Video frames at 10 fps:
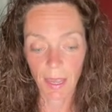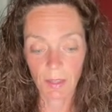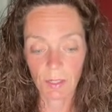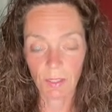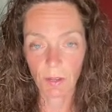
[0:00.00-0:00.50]

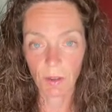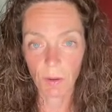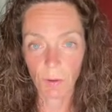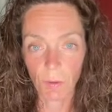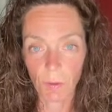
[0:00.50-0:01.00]

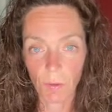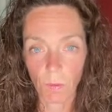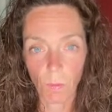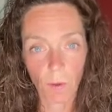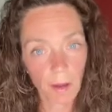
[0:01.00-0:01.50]
So,
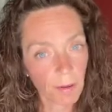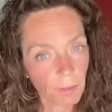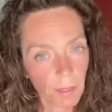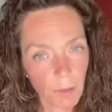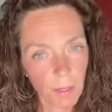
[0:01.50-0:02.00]
what I
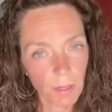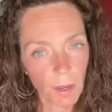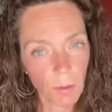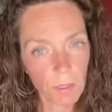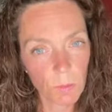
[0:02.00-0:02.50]
really want to
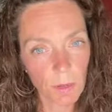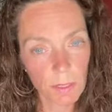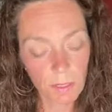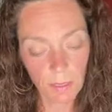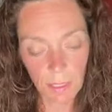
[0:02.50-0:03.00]
know is what
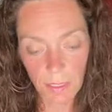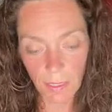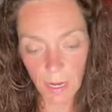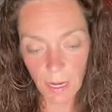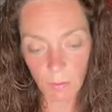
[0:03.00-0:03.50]
is on these
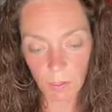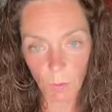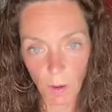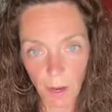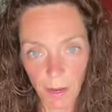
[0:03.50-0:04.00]
tapes?
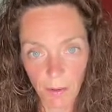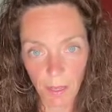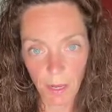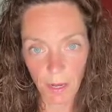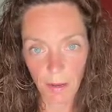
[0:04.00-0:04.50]
Why are
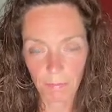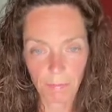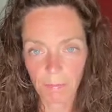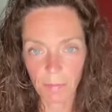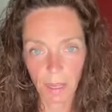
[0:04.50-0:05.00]
they
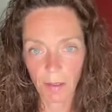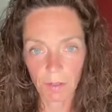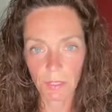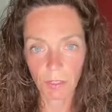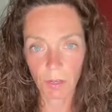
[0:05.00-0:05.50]
having
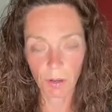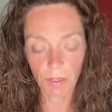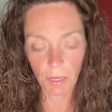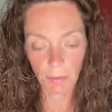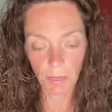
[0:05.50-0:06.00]
such a hard
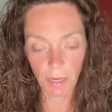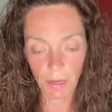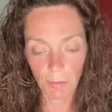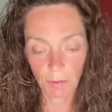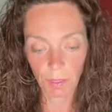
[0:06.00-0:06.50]
time getting
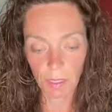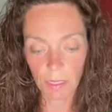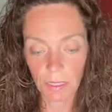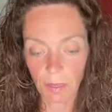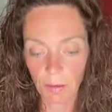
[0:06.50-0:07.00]
them and
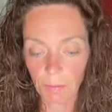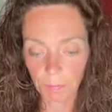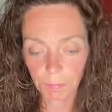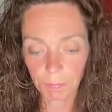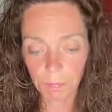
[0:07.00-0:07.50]
releasing them?
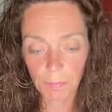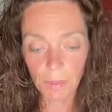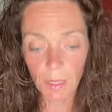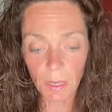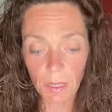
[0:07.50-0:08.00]

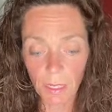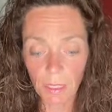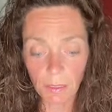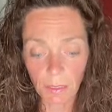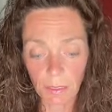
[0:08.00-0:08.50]
And I
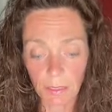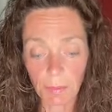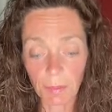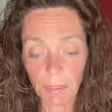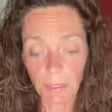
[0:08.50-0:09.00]
get that the
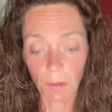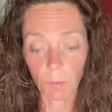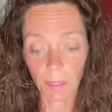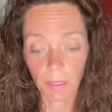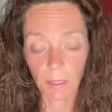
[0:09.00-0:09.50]
deeper that they
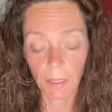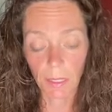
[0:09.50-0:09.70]
went